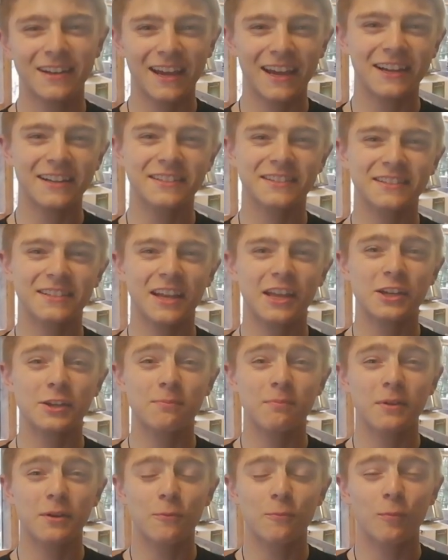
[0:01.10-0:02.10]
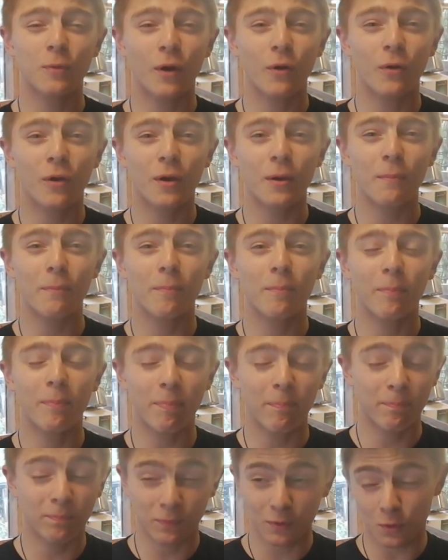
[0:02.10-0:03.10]
ladies and gentlemen, and welcome,
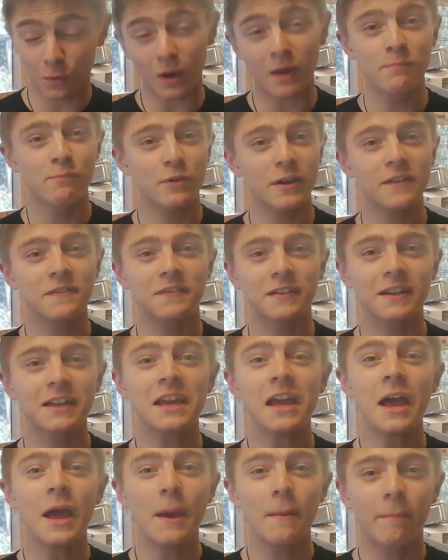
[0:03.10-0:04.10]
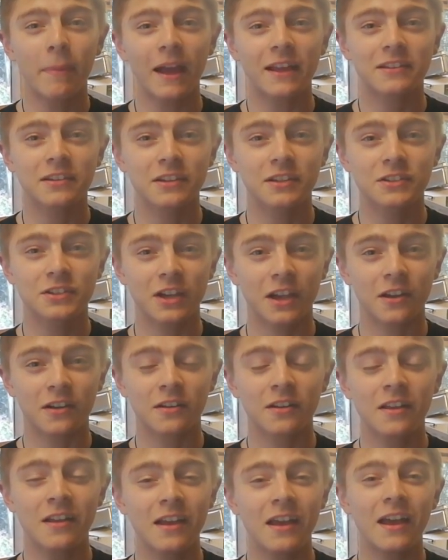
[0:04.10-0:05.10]
quite briefly, back to the
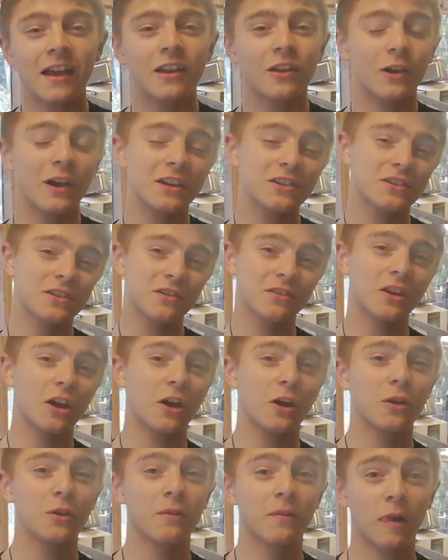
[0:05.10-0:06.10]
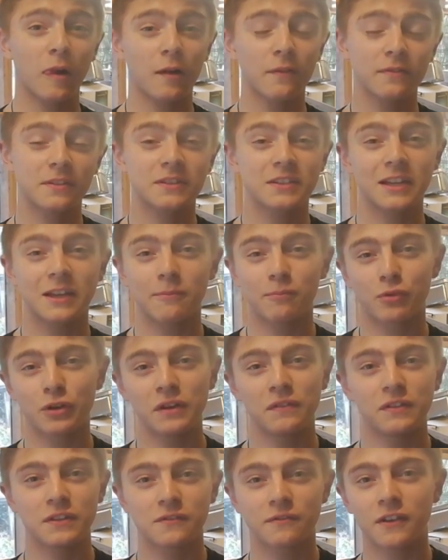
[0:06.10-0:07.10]
channel. Now, as you know, obviously in
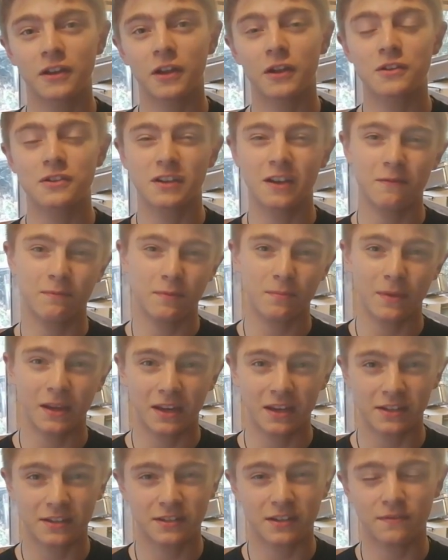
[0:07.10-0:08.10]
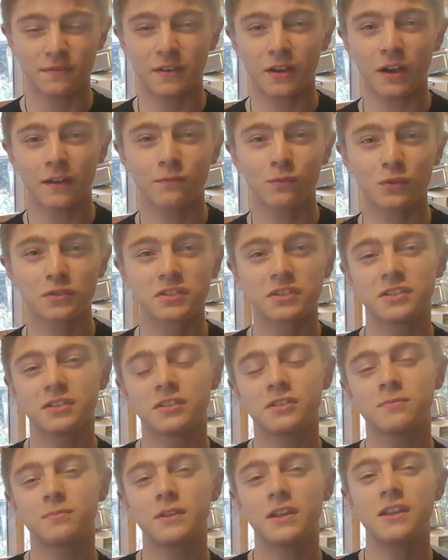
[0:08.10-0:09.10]
previous videos I've been making stuff, and I've wanting
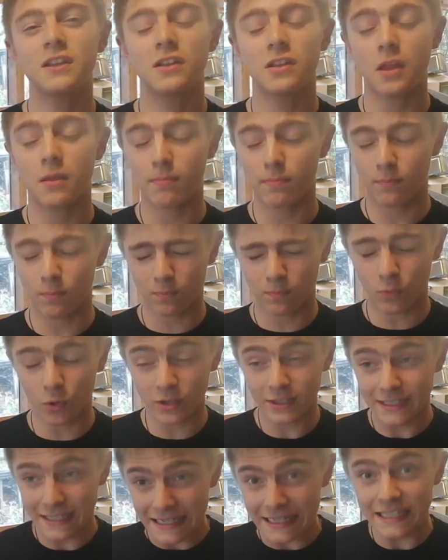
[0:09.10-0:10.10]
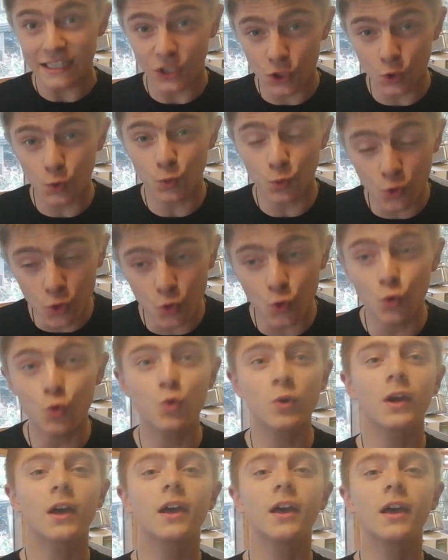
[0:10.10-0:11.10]
to
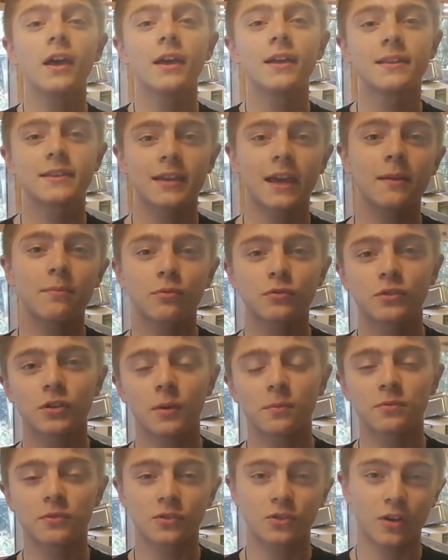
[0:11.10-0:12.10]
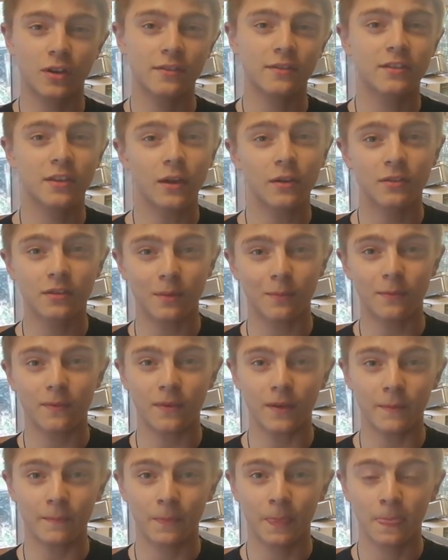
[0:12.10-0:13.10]
do tabletops to try and sell some of
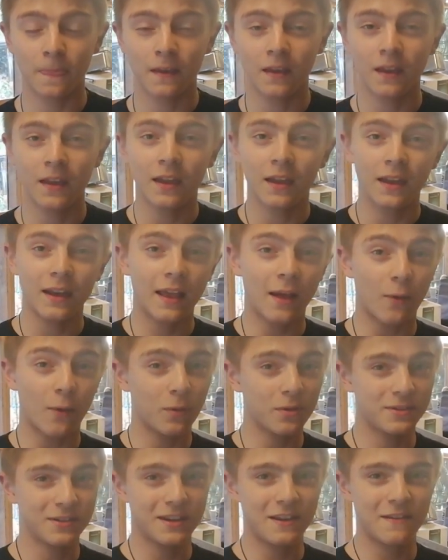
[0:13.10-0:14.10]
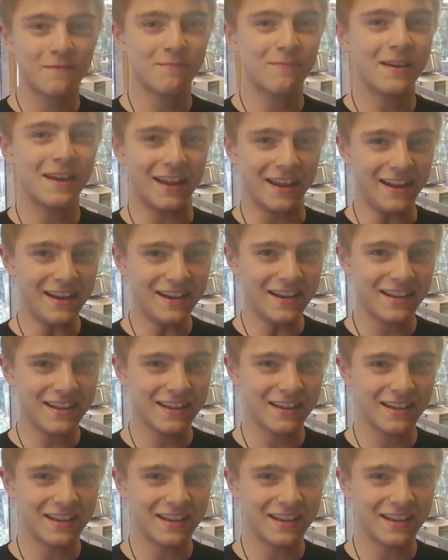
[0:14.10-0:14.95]
it. Now, what I've made,